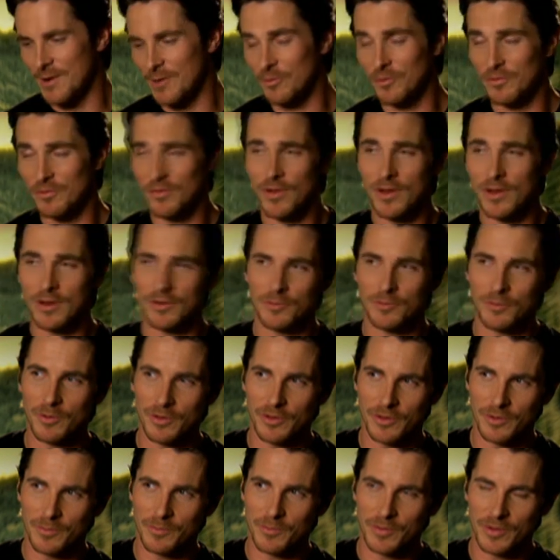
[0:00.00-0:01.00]
And it was fun as
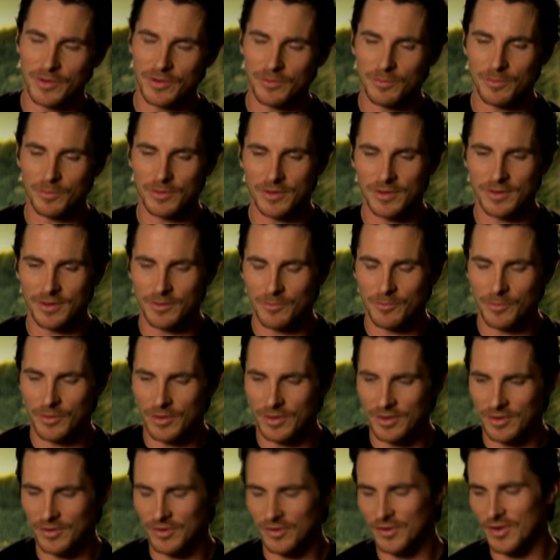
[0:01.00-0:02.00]
well, the piece with the,
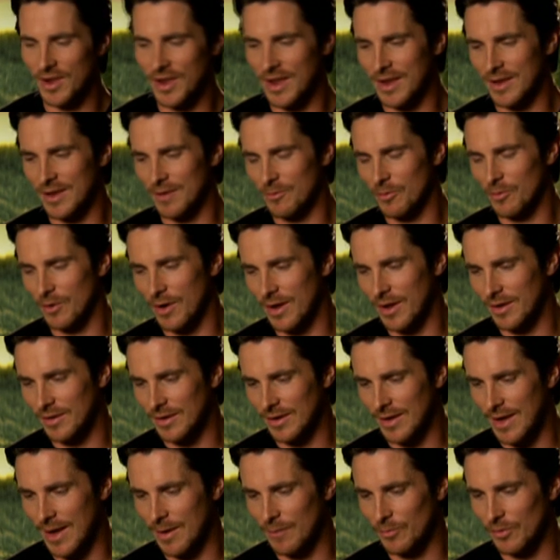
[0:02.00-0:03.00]
with the snake, where I
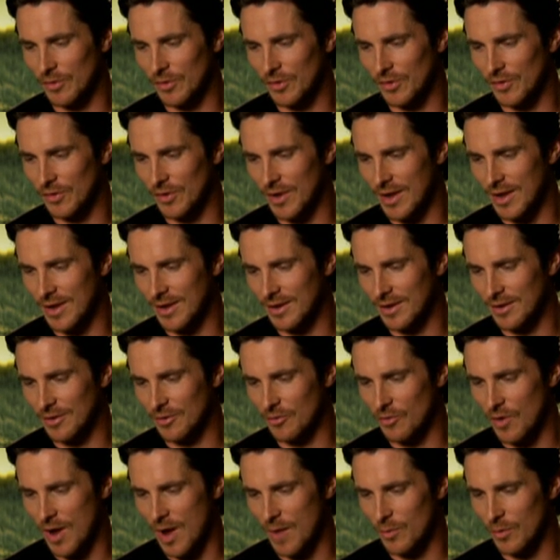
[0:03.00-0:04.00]
had to capture the snake
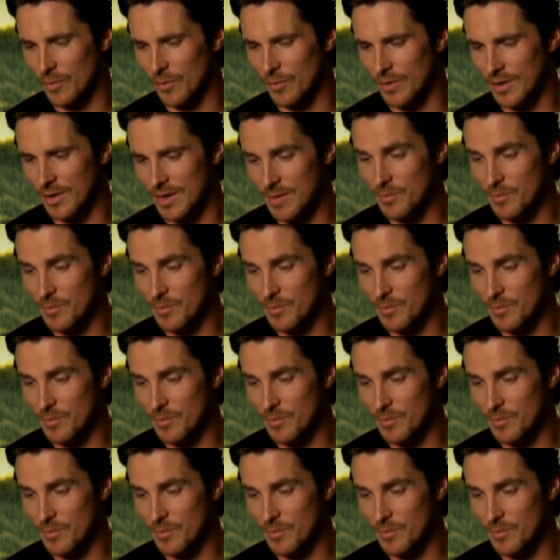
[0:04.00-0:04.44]
and grab him. And